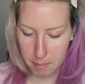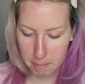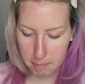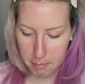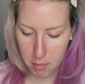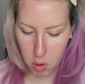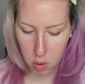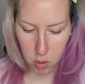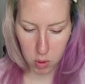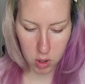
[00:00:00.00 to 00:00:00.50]

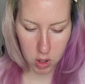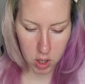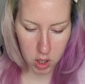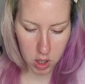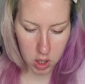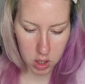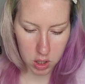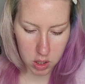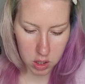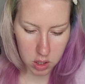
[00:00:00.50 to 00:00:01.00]

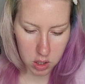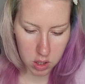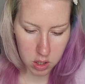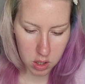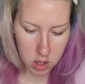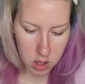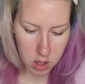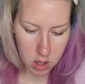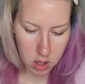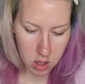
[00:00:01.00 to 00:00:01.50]
more.
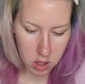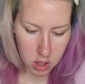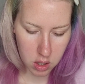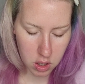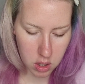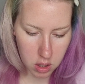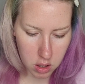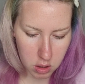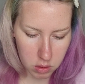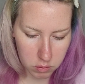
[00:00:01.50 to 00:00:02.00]

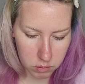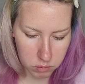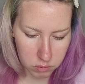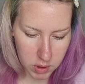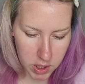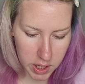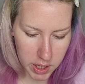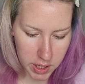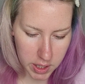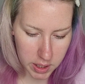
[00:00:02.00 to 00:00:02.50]

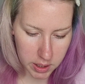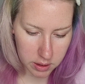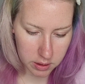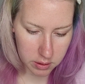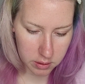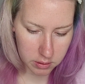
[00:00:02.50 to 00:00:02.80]
Alright.